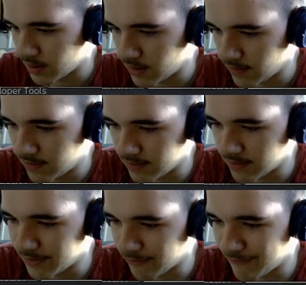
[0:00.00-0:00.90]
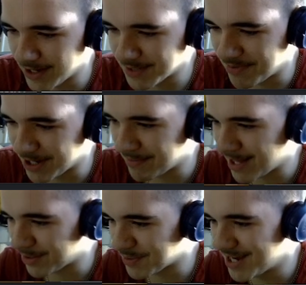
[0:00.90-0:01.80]
The Rust programming
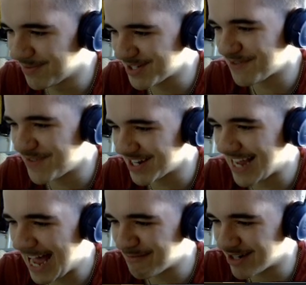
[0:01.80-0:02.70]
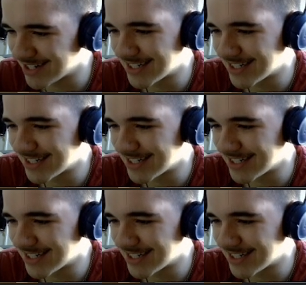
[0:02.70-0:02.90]
language. What's that fucking hammer?